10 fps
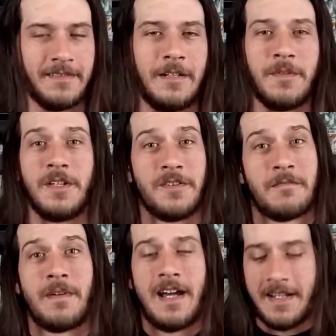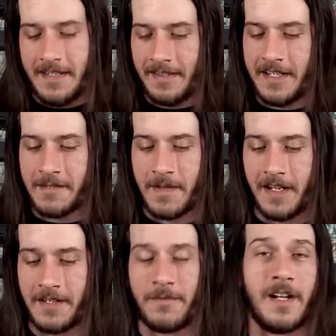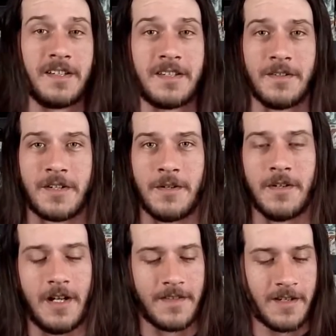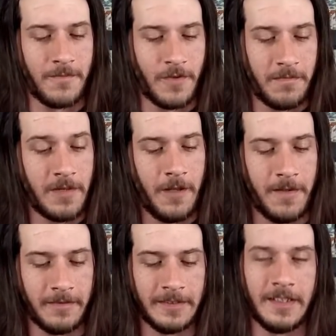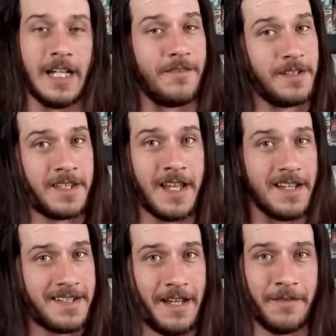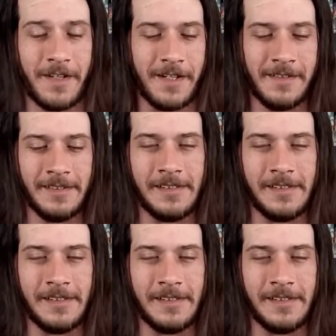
I'm going to use the backs. At least make it to where I can still show it off somewhat, maybe. After a test, I don't know.